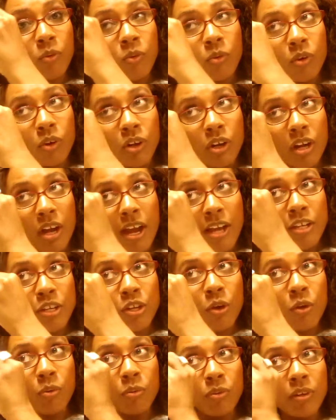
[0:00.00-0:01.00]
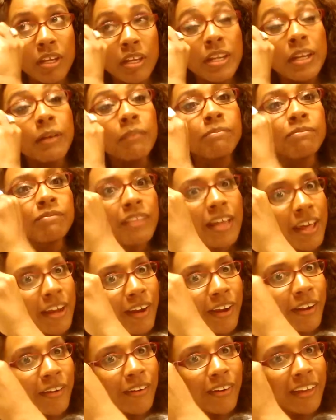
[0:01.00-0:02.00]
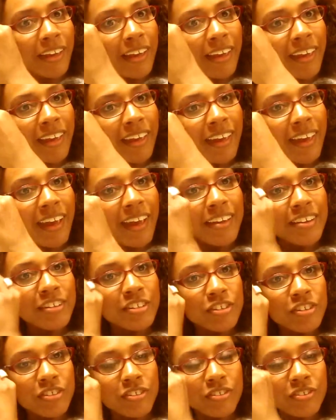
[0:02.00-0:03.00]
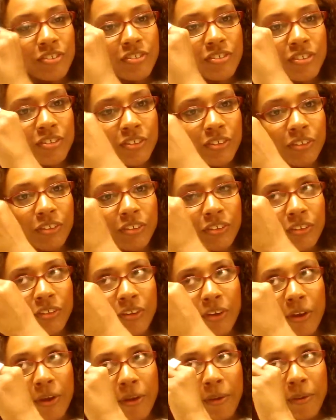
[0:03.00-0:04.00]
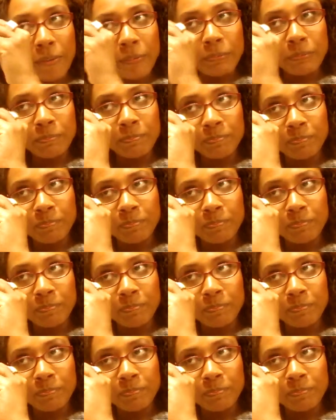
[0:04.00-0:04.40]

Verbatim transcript: for I don't end up flat ironing it. I just um,